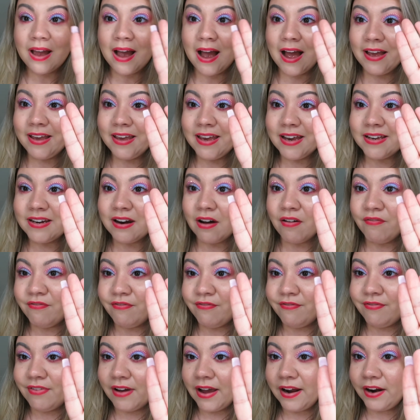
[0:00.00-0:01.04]
I get
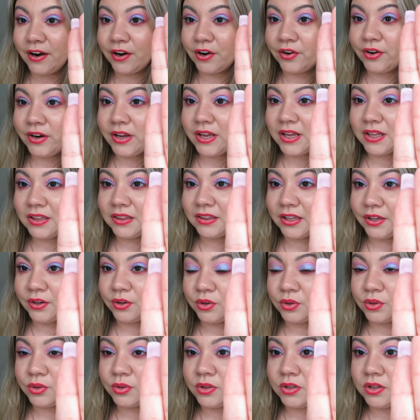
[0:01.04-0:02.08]
very
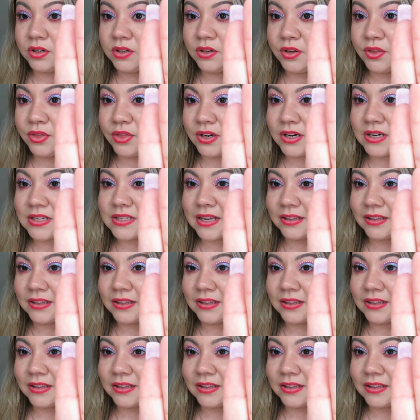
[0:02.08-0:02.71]
little, there's